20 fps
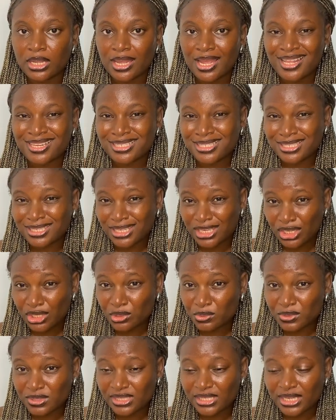and
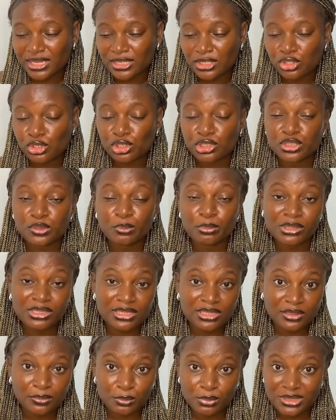skills that such a
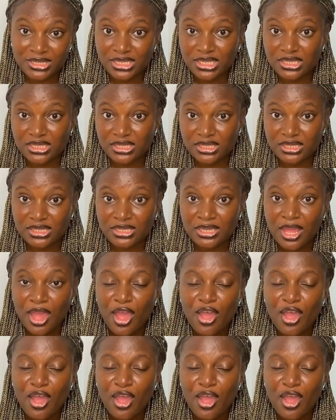person possesses.